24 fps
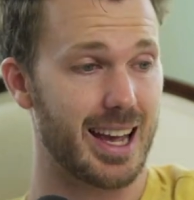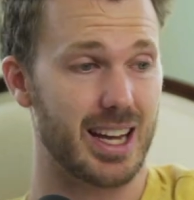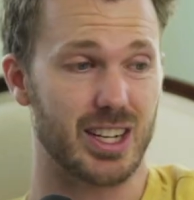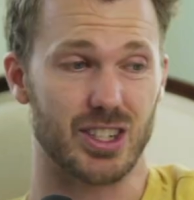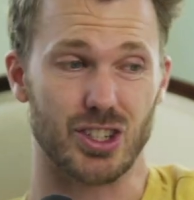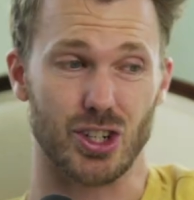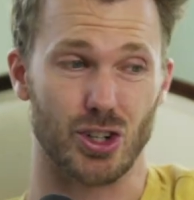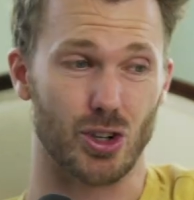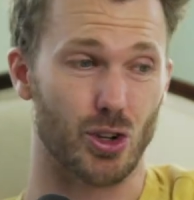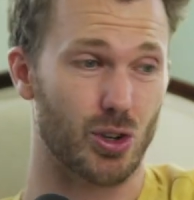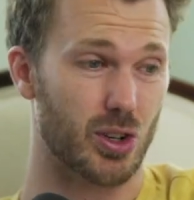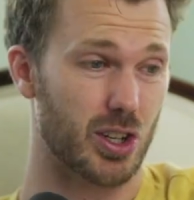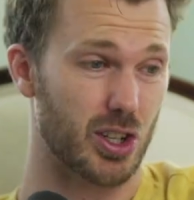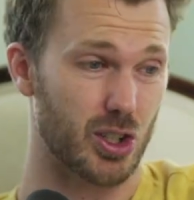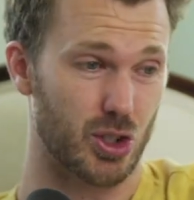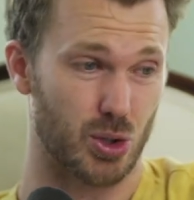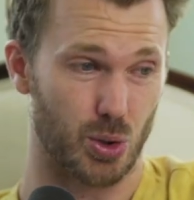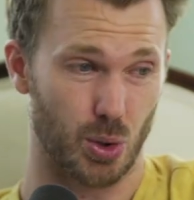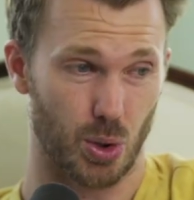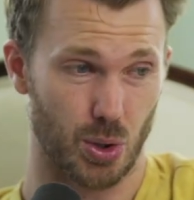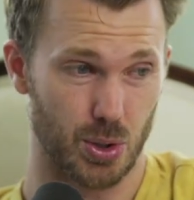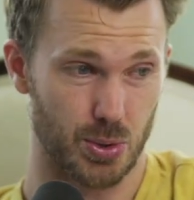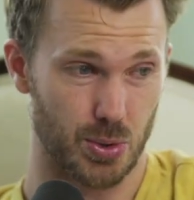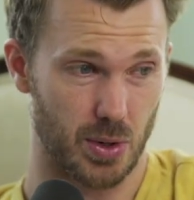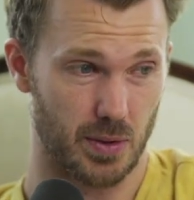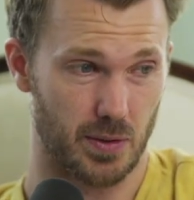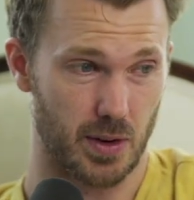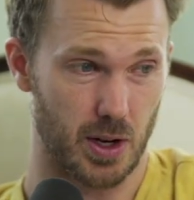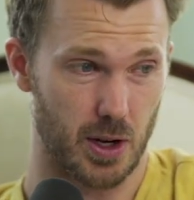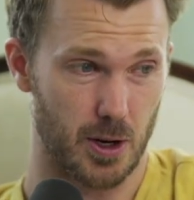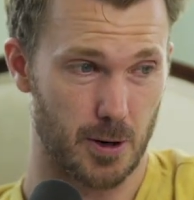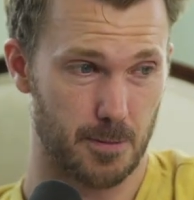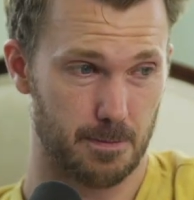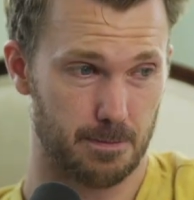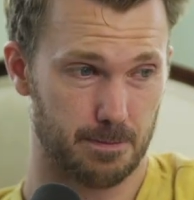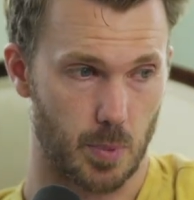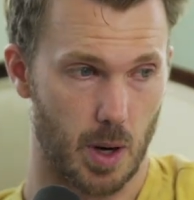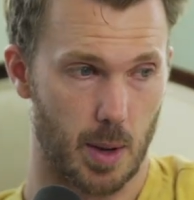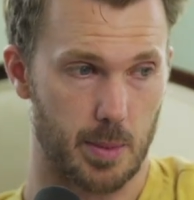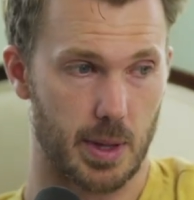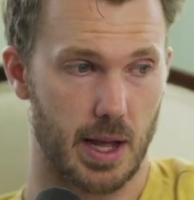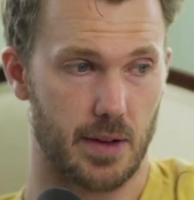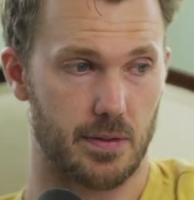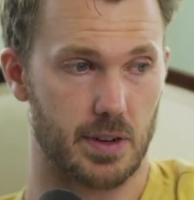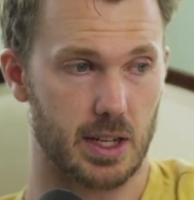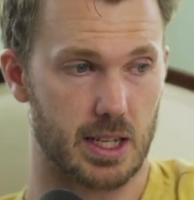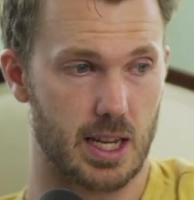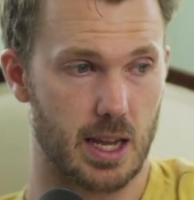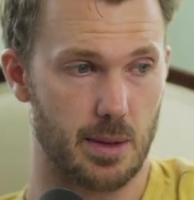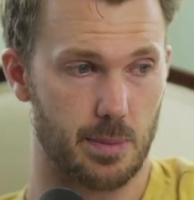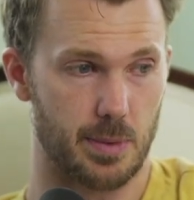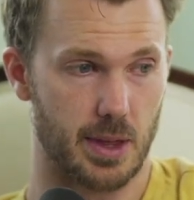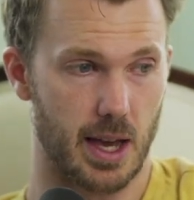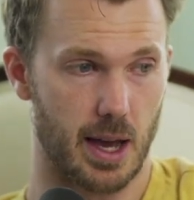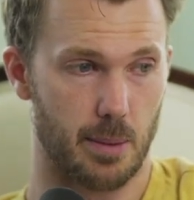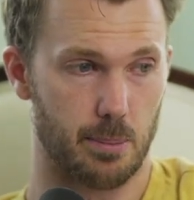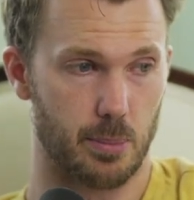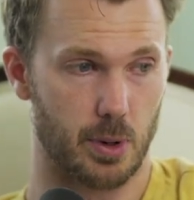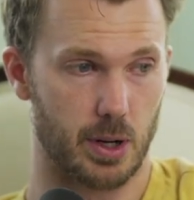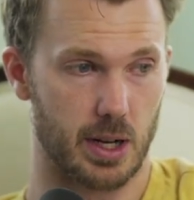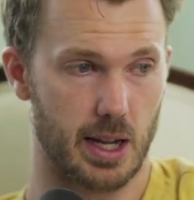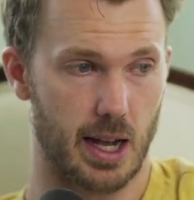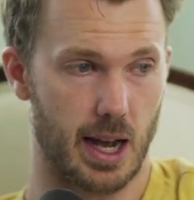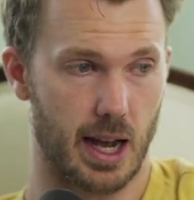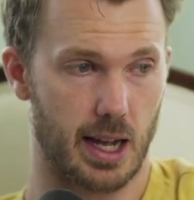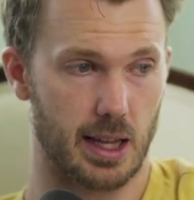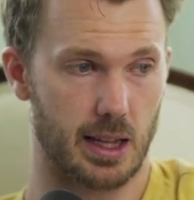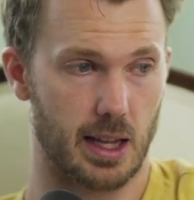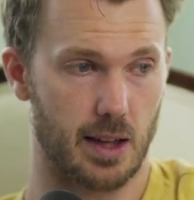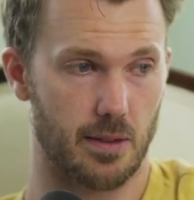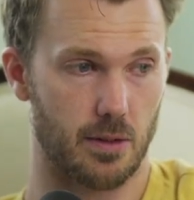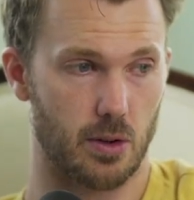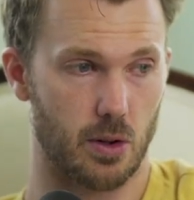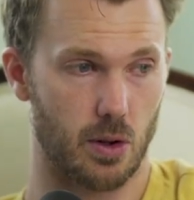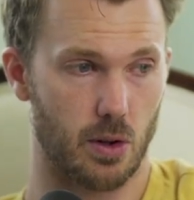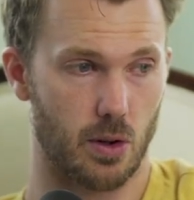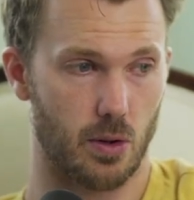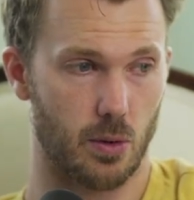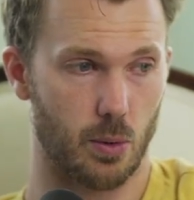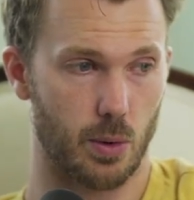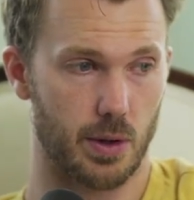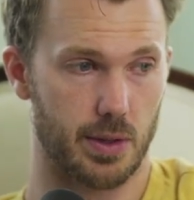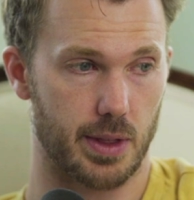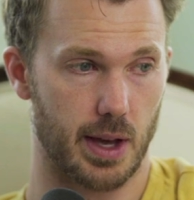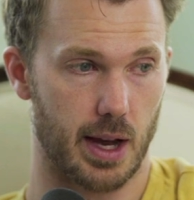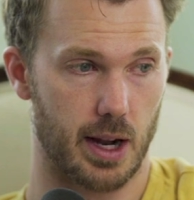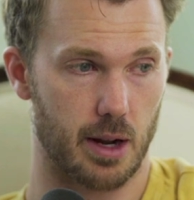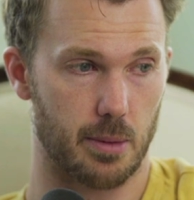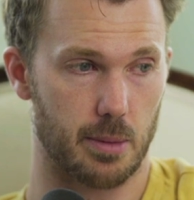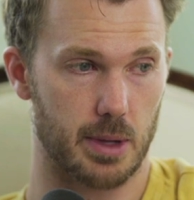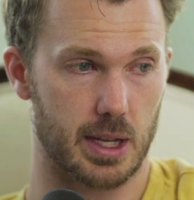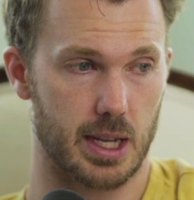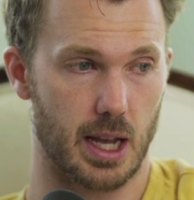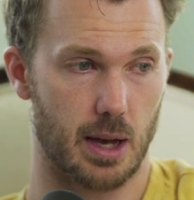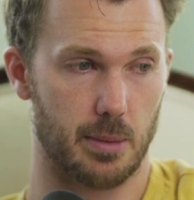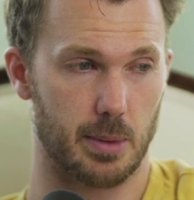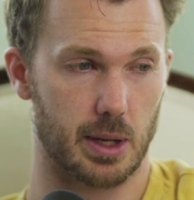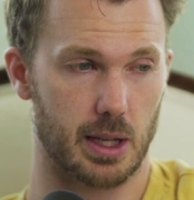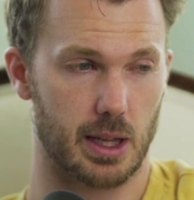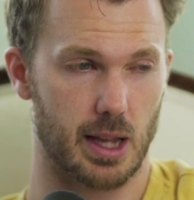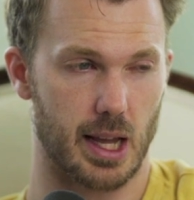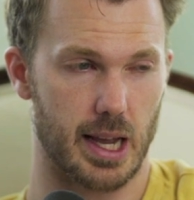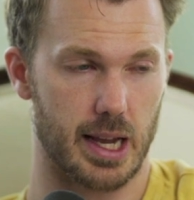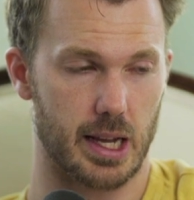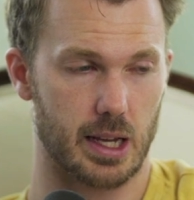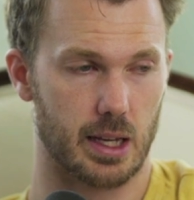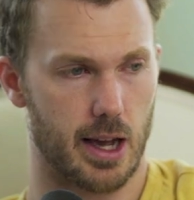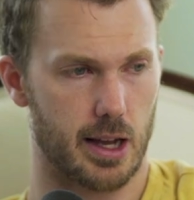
Internal controls review, probably have to keep that pretty high level without it becoming like